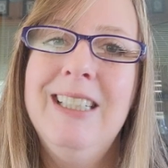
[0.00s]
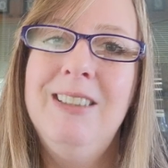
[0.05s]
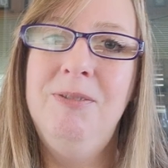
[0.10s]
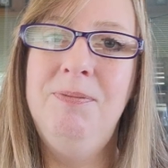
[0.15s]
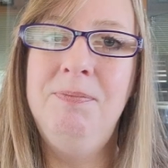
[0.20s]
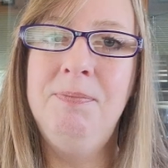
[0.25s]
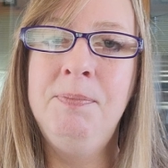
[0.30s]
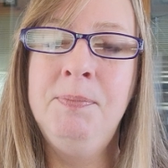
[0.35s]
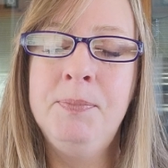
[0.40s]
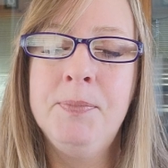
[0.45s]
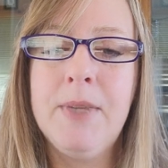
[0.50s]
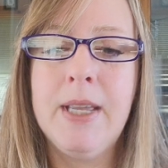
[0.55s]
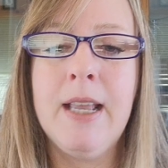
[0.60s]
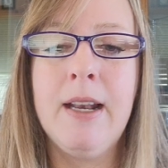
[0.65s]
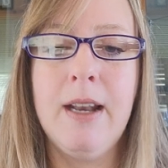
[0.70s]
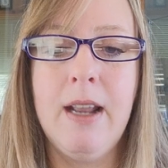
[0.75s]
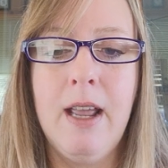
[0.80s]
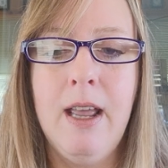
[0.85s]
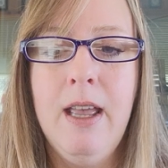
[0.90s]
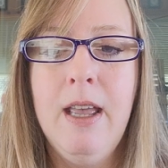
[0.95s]

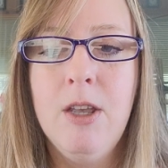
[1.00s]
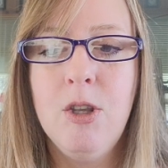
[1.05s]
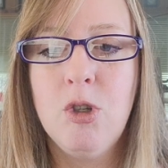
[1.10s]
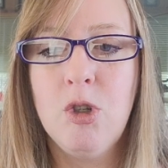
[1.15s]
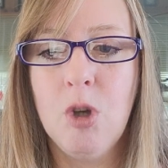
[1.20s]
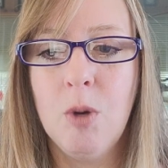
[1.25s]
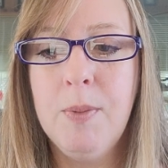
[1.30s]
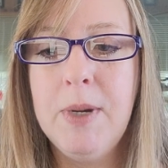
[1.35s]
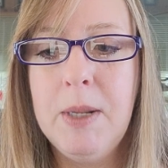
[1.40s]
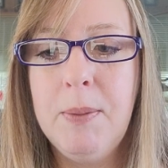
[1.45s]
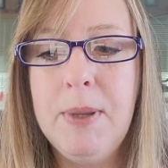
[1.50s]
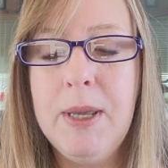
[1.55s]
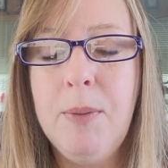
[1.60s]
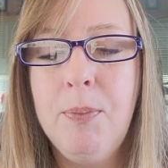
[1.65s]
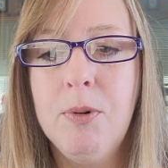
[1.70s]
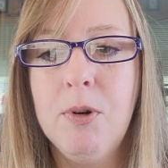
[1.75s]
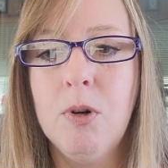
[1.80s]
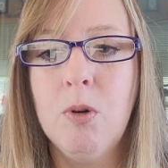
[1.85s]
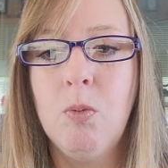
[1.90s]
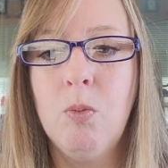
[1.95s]
And so many
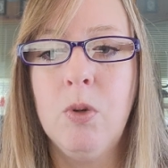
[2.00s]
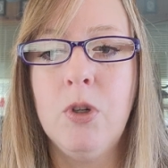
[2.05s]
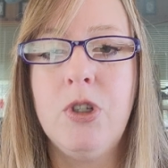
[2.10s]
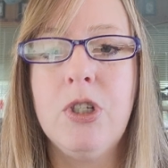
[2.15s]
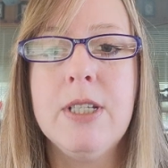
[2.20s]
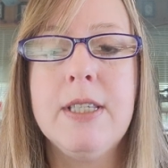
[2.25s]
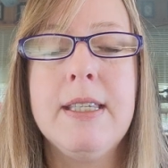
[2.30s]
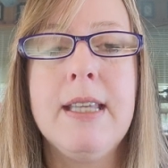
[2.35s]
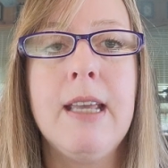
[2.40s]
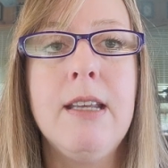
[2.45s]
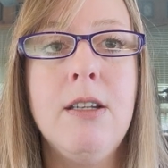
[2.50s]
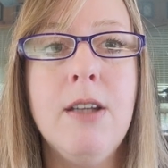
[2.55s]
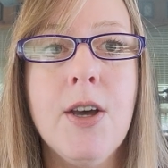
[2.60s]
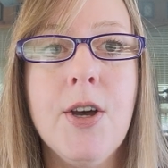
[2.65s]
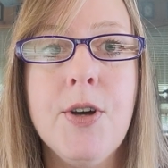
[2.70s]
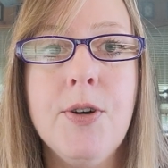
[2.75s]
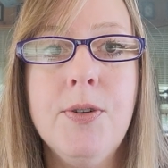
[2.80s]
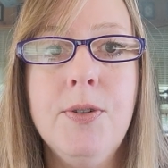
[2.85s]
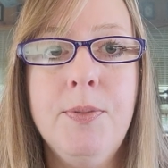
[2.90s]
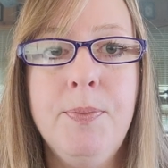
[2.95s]
people will just say
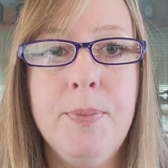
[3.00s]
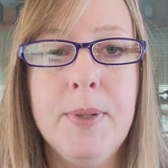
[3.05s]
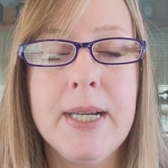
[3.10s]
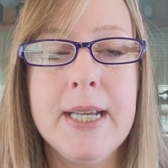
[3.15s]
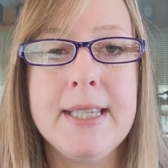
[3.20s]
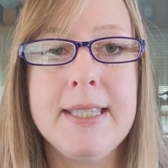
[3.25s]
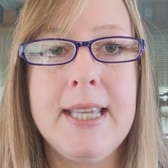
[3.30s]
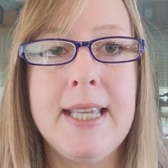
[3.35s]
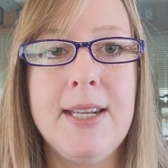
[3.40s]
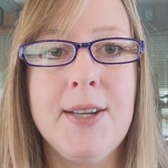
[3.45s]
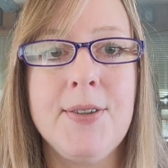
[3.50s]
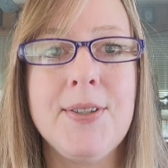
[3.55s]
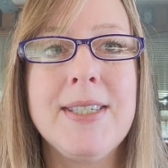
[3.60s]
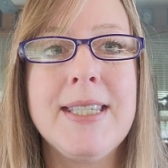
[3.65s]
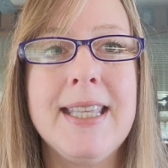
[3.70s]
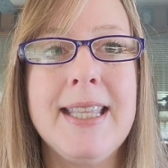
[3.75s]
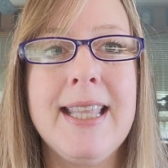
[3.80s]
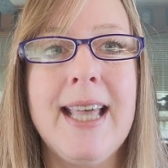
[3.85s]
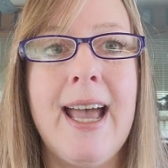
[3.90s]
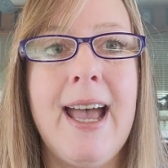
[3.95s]
no because they don't
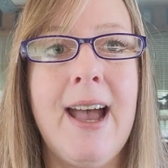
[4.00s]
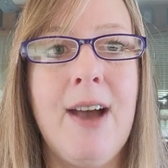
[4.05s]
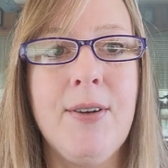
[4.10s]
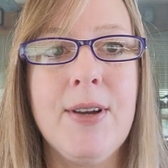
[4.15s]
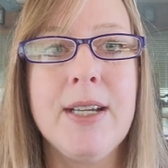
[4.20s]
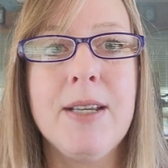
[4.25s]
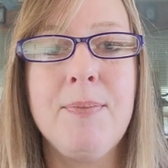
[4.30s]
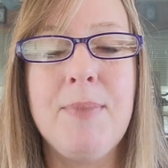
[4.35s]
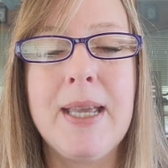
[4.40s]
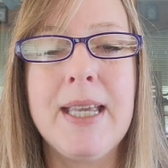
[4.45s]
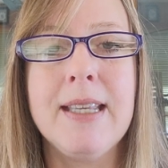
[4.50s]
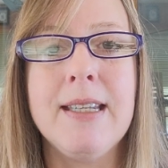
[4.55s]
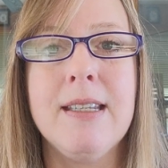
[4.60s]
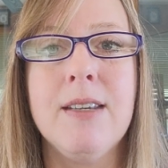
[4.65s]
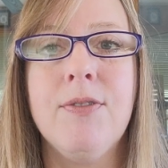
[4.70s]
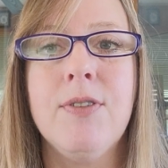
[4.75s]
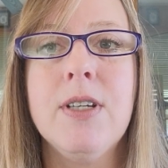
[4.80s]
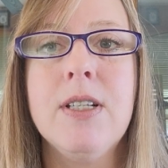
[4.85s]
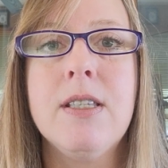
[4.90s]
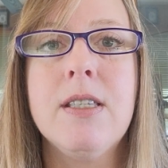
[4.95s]
see that how it could make a
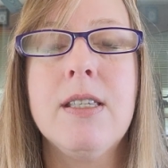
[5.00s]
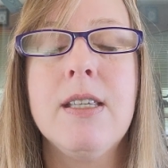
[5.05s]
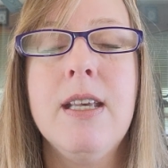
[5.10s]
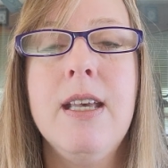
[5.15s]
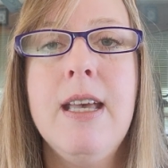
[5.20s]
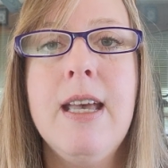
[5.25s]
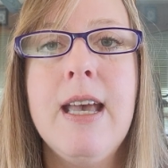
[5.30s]
difference.